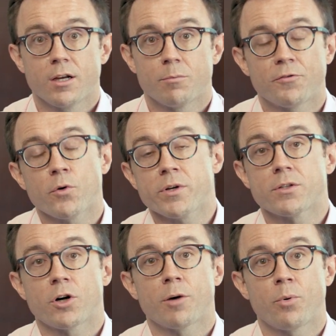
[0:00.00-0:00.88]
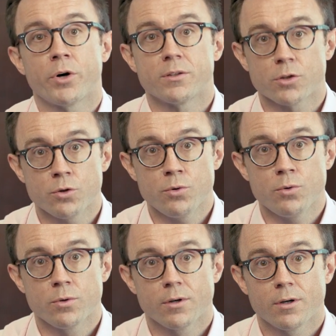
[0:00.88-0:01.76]
before you start point
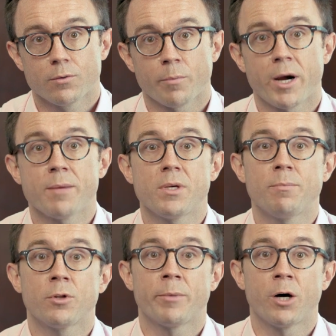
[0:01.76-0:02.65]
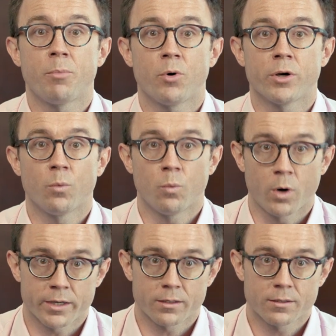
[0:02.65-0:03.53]
2, remind people about point 1.